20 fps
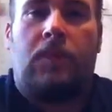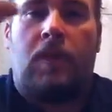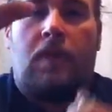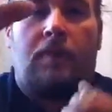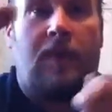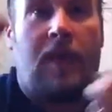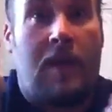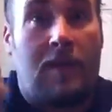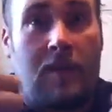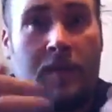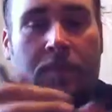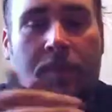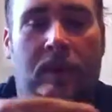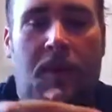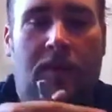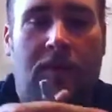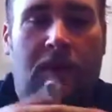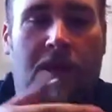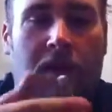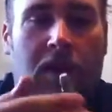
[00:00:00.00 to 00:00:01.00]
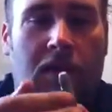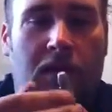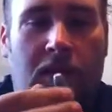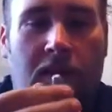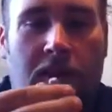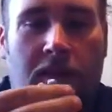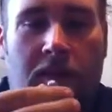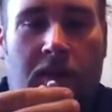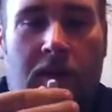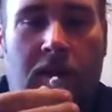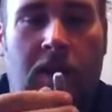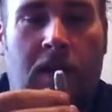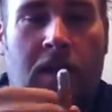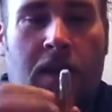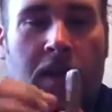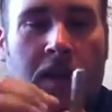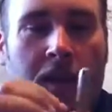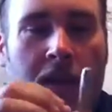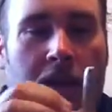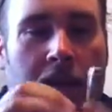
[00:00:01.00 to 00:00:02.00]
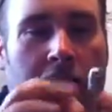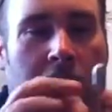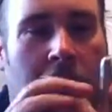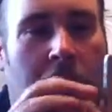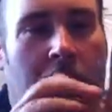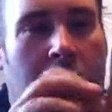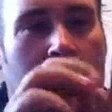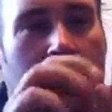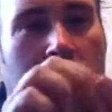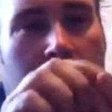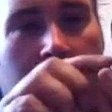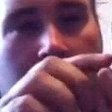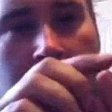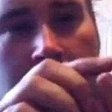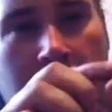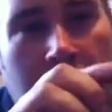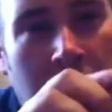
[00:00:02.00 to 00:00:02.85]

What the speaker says: Now if I had my press, it'd be a lot easier. And as you can